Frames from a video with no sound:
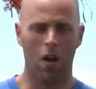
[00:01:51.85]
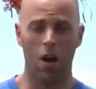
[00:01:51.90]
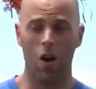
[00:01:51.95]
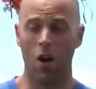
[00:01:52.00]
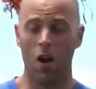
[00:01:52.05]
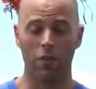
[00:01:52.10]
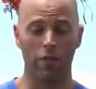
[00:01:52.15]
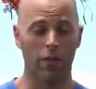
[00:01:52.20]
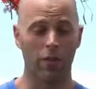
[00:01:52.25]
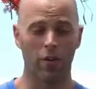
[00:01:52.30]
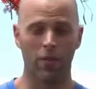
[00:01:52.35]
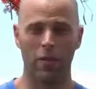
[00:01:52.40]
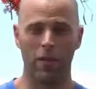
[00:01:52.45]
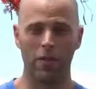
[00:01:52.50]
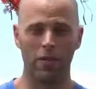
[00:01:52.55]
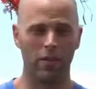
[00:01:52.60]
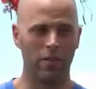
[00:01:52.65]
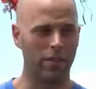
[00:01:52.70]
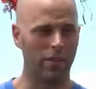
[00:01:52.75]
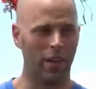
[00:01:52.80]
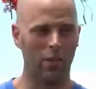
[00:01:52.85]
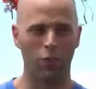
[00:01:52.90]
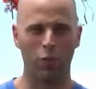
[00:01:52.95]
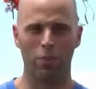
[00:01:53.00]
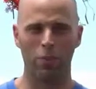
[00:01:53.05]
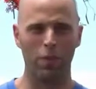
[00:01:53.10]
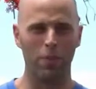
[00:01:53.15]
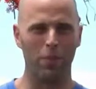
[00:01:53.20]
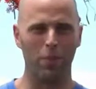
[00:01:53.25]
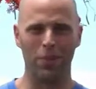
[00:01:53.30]
Oh, I've recommended
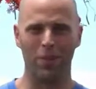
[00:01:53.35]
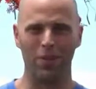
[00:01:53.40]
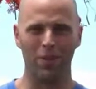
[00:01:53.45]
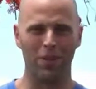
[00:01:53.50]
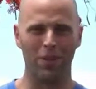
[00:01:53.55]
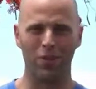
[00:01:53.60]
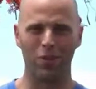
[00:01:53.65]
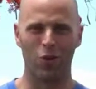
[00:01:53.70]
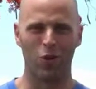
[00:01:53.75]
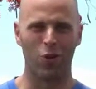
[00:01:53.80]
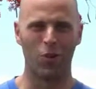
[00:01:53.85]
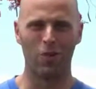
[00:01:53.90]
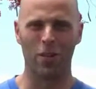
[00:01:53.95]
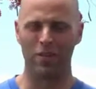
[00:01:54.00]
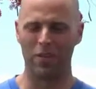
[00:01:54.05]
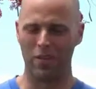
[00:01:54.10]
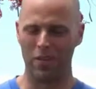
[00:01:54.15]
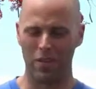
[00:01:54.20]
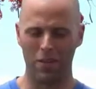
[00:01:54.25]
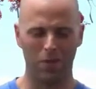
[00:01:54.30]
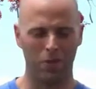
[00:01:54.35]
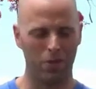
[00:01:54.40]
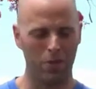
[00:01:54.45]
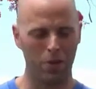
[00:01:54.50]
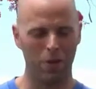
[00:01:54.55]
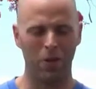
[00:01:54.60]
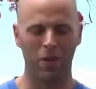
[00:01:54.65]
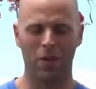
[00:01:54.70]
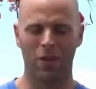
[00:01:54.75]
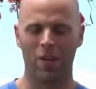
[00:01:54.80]
several people and told them that they
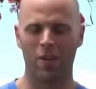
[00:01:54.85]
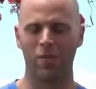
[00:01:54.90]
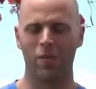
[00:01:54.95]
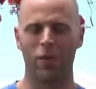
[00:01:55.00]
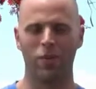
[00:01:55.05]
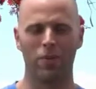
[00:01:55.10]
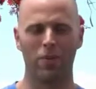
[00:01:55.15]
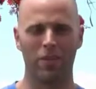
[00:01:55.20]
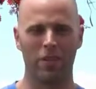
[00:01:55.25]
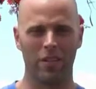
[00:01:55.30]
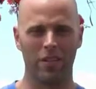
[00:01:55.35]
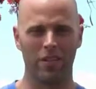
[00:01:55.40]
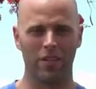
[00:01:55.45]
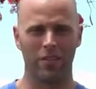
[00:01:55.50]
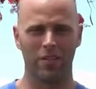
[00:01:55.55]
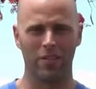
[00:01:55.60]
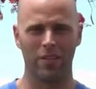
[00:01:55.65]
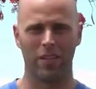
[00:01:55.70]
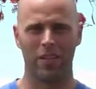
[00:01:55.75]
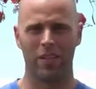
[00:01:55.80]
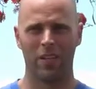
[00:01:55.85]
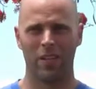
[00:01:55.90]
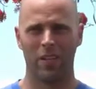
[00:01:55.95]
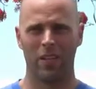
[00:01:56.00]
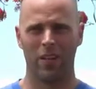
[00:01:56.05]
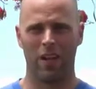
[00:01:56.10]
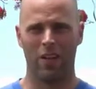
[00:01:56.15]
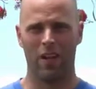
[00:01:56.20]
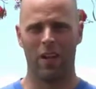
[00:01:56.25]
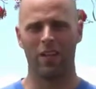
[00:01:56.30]
really need to come here, because
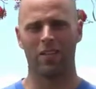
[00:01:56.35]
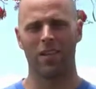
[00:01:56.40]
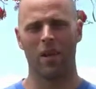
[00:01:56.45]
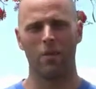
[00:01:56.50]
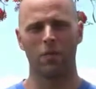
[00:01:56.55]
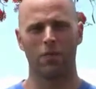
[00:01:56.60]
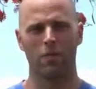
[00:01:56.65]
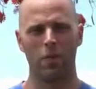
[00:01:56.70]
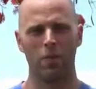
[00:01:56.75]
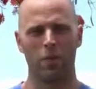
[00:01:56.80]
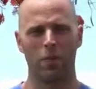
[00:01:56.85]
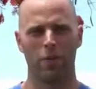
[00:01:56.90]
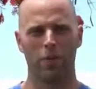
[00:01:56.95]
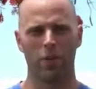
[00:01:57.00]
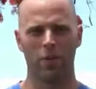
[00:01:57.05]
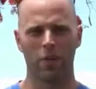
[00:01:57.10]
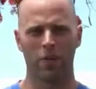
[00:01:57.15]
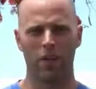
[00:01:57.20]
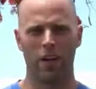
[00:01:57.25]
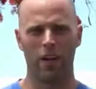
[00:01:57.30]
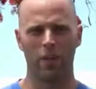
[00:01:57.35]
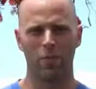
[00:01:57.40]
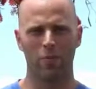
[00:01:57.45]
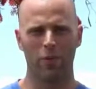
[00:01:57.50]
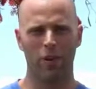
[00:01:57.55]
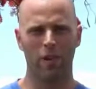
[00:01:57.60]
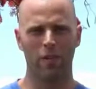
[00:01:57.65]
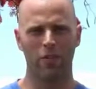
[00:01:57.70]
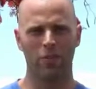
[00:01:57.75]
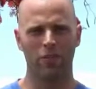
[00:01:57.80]
a lot of times people think of
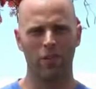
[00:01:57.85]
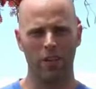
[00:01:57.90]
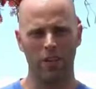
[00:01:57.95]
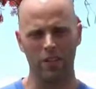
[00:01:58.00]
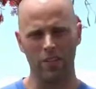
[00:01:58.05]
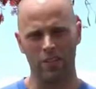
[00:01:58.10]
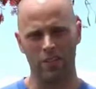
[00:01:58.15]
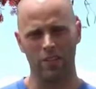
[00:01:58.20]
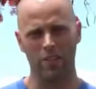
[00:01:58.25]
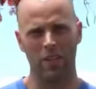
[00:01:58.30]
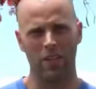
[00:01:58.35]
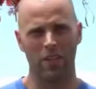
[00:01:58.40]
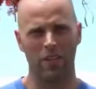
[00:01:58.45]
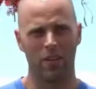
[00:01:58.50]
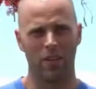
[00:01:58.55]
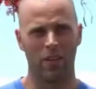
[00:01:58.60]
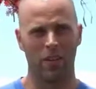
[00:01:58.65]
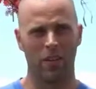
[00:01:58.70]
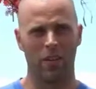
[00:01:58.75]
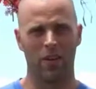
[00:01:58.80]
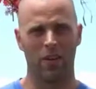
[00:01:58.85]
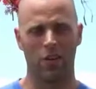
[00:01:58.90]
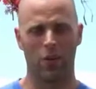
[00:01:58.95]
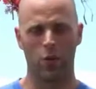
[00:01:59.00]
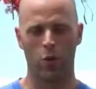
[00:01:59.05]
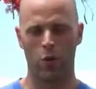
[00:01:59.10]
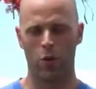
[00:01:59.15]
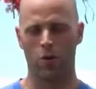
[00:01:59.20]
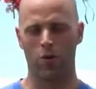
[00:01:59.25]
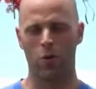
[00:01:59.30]
chiropractors as the
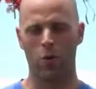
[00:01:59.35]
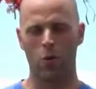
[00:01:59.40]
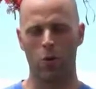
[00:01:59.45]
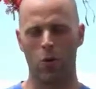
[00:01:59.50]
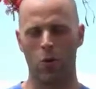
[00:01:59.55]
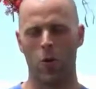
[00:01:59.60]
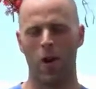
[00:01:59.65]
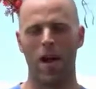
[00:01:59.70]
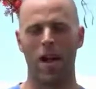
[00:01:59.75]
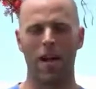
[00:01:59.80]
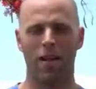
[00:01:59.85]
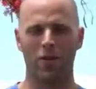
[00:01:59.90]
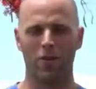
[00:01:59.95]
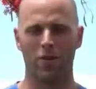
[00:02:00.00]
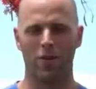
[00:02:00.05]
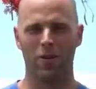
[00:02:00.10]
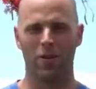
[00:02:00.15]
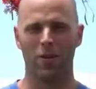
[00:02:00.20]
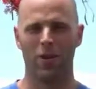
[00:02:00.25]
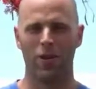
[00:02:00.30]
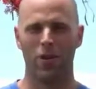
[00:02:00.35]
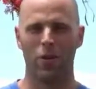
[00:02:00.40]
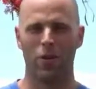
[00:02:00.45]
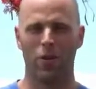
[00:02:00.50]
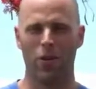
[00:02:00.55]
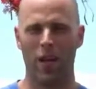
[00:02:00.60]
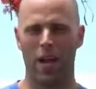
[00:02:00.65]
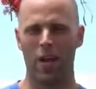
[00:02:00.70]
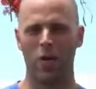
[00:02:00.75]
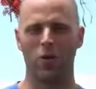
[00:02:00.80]
quote-unquote quack or
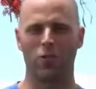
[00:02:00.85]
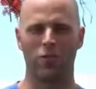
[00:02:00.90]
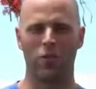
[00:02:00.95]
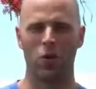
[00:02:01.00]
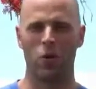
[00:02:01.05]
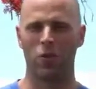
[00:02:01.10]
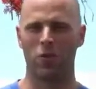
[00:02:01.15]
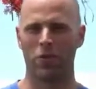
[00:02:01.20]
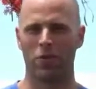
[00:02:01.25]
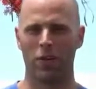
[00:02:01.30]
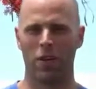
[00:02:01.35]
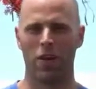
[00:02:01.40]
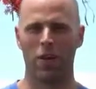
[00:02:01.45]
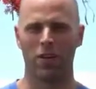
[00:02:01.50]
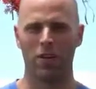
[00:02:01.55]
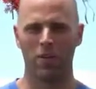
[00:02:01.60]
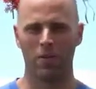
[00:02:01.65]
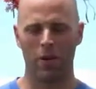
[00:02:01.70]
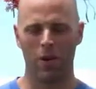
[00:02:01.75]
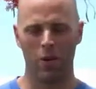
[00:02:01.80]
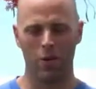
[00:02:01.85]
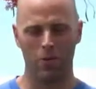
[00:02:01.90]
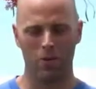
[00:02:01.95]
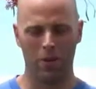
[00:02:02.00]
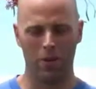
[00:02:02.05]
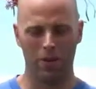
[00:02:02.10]
the guy who doesn't know what they're talking about.